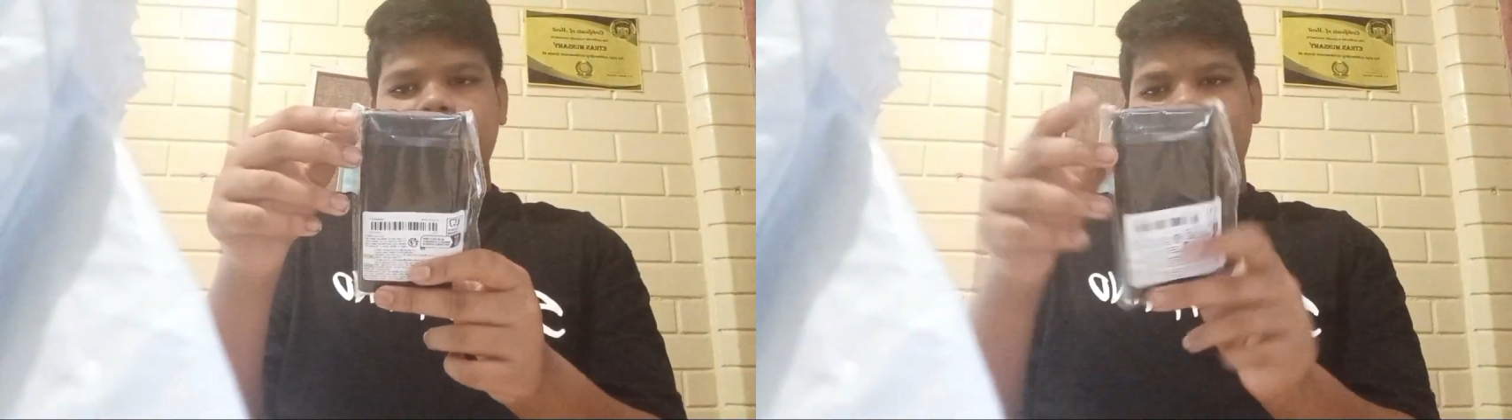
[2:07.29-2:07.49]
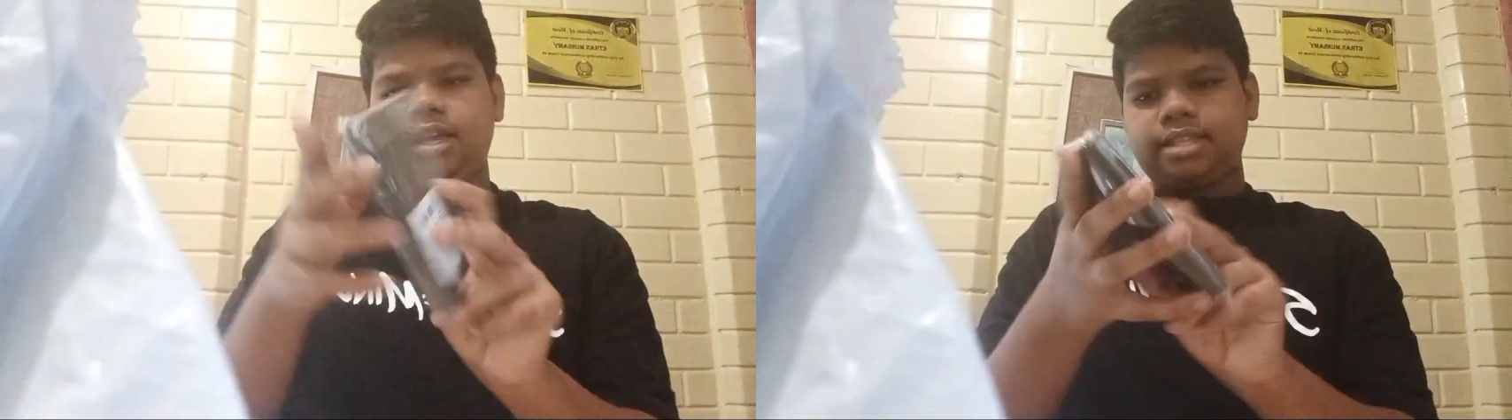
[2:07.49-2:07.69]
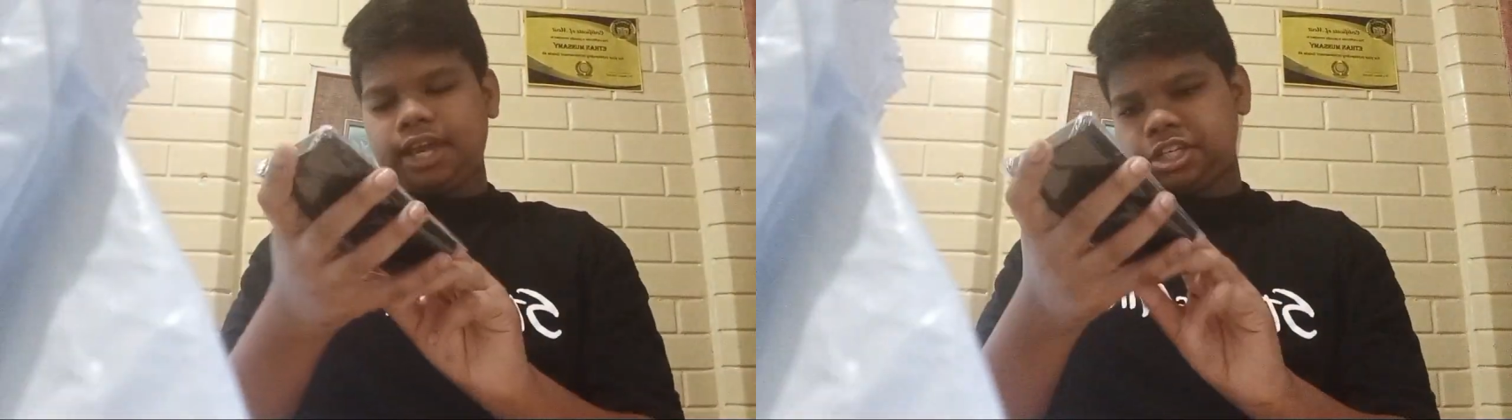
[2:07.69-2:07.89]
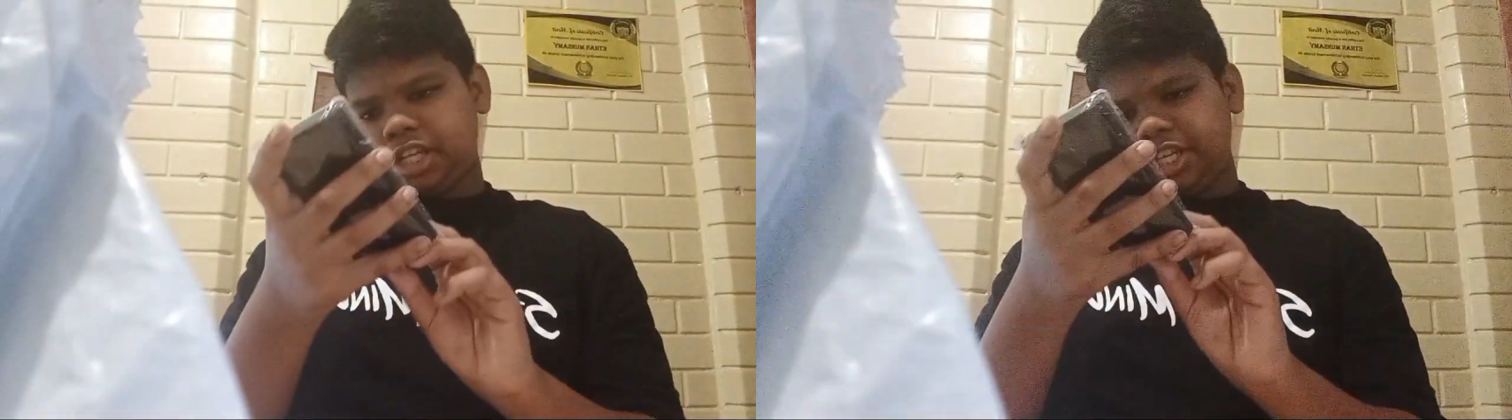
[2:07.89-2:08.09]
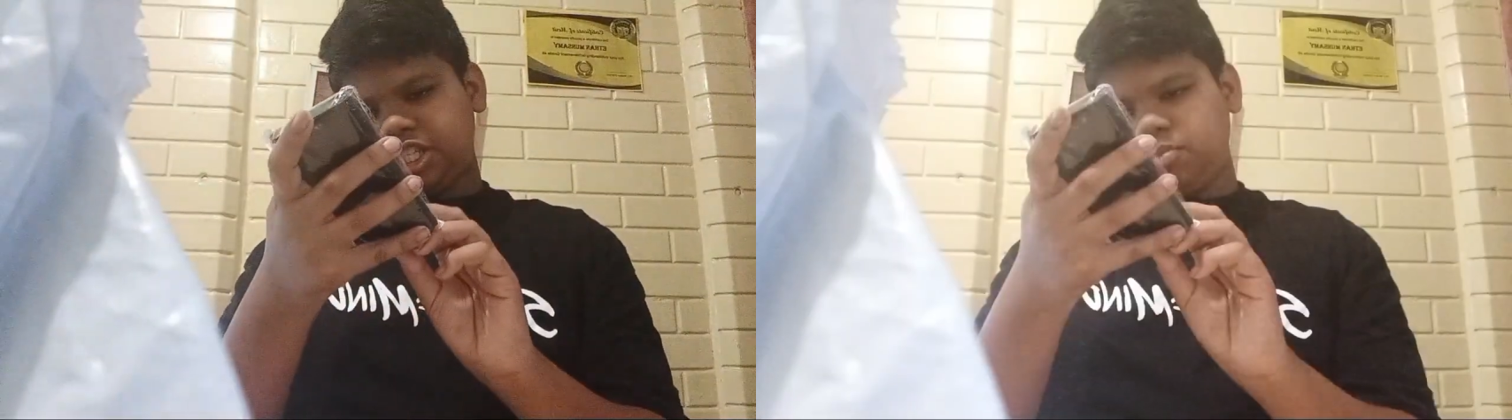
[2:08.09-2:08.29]
It's
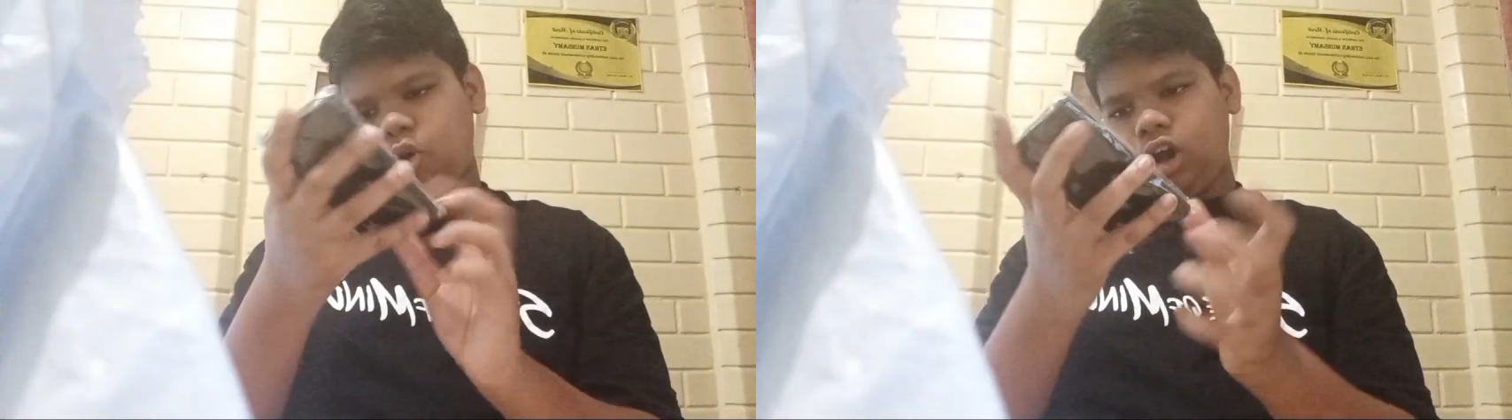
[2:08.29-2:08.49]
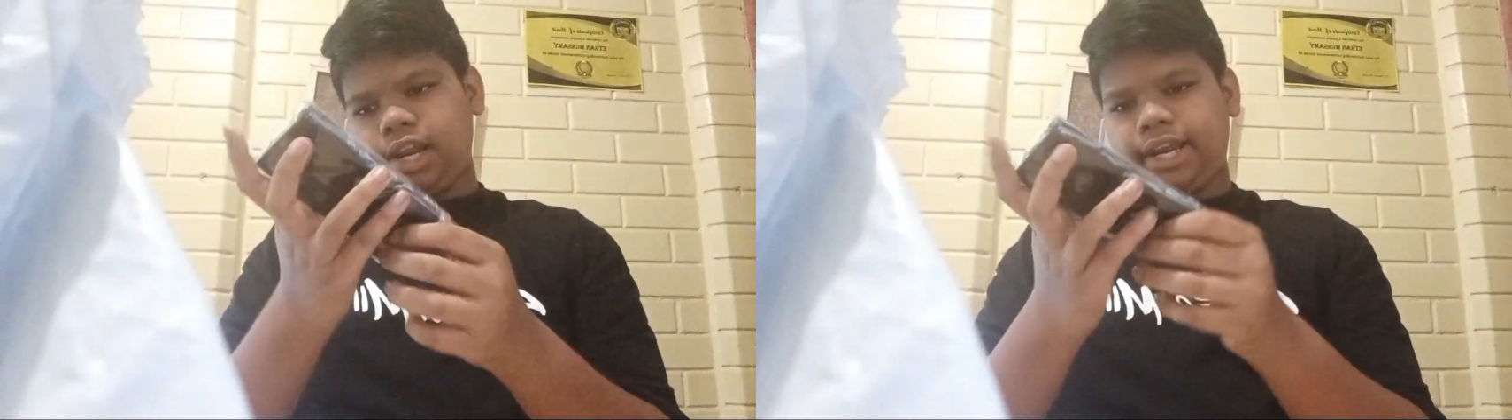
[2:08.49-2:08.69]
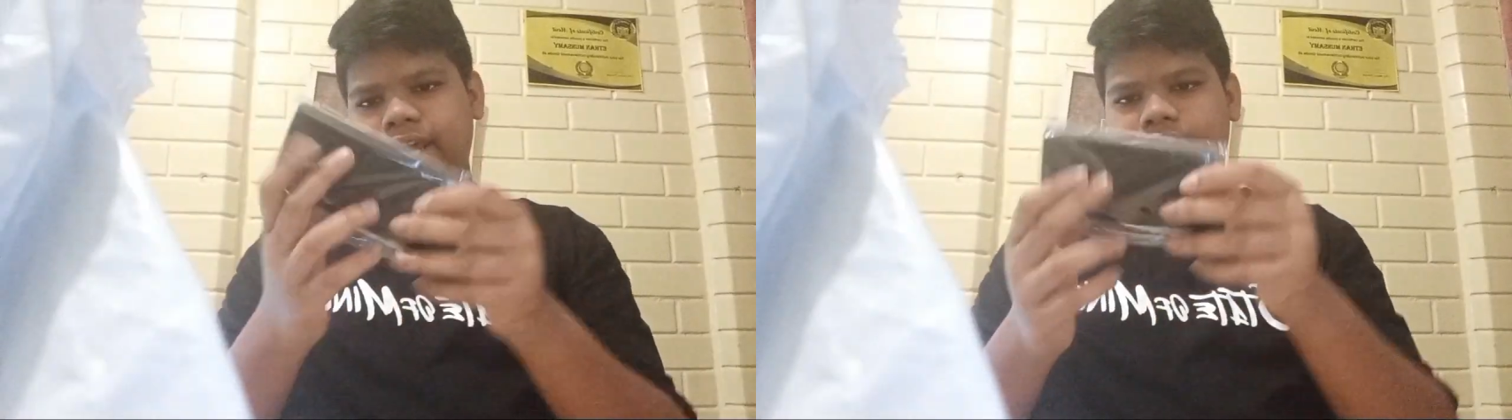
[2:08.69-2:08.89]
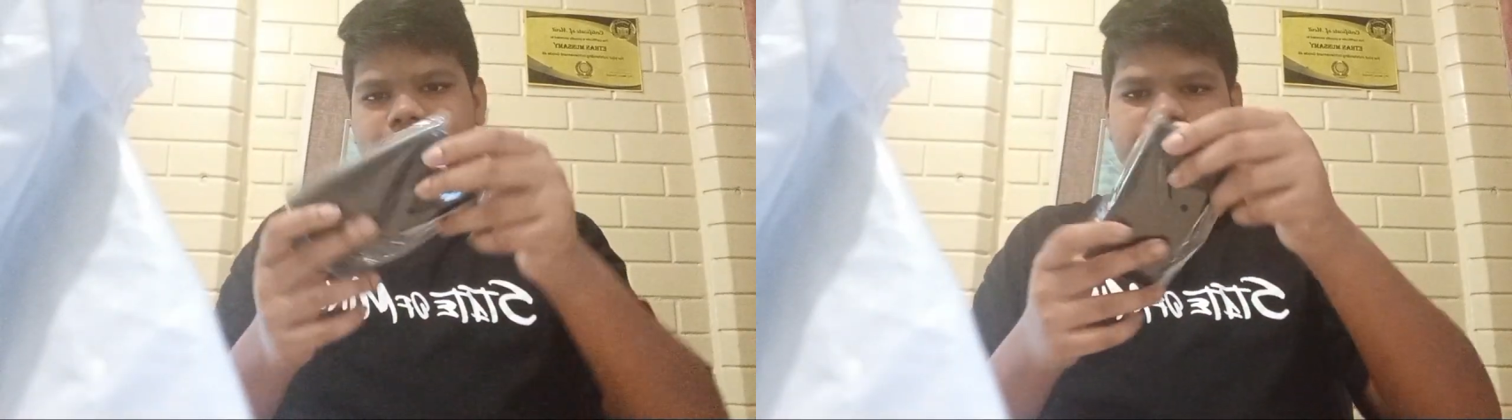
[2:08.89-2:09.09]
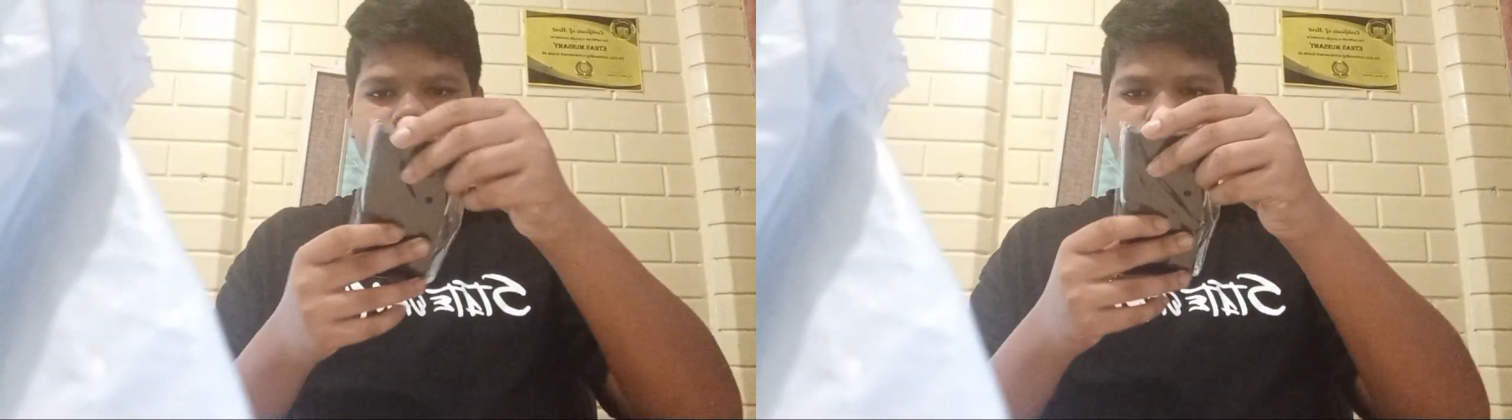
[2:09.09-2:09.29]
actually small and I
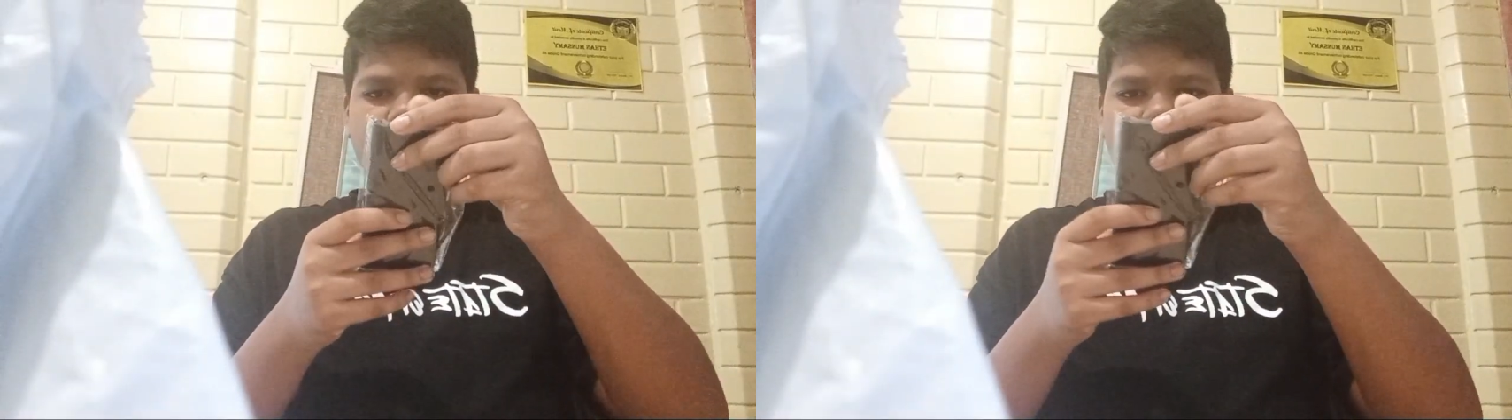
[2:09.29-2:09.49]
actually don't know